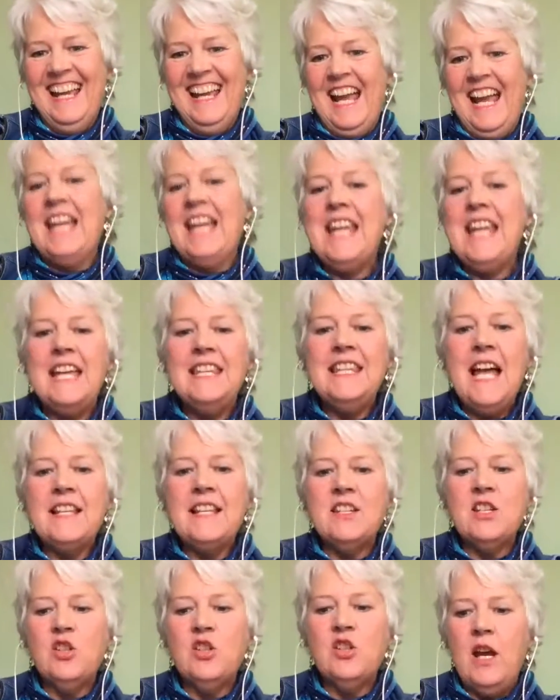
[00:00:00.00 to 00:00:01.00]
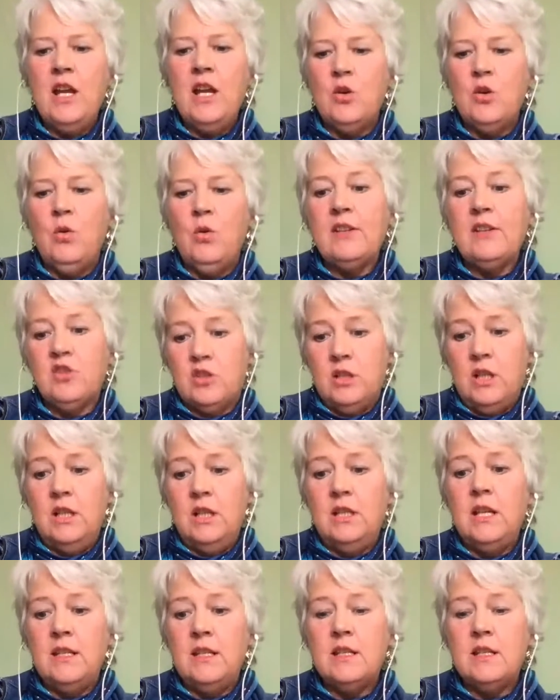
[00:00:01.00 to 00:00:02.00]
And that's a great
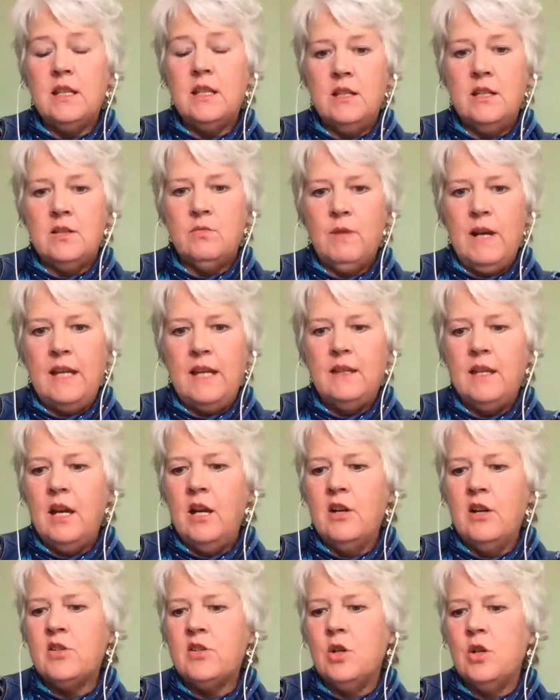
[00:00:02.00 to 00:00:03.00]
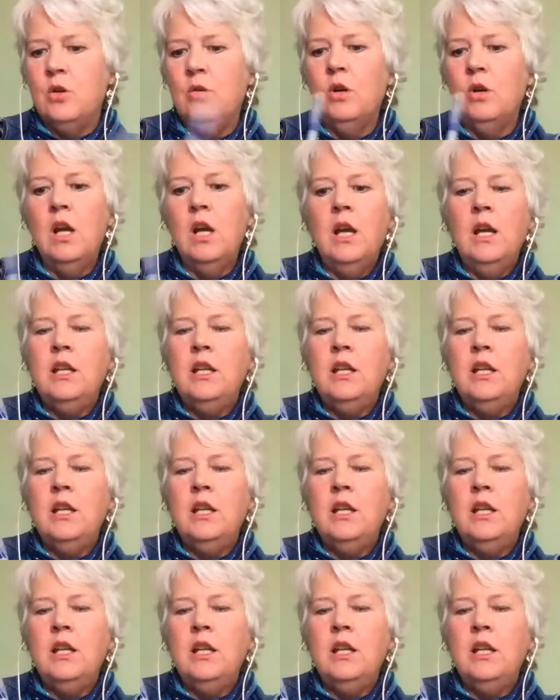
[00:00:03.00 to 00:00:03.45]
question is right there. So,